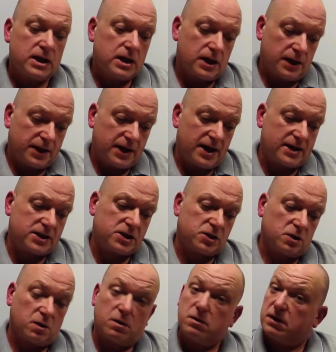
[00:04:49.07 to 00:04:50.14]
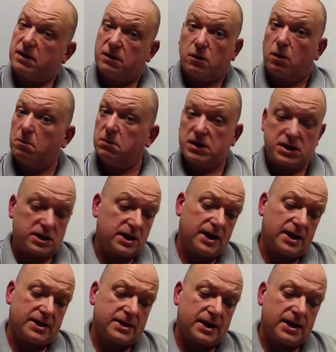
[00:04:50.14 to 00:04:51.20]
and that's so, and they openly
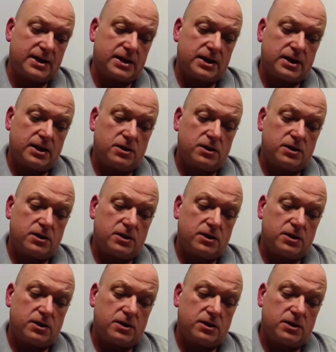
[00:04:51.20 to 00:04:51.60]
state it,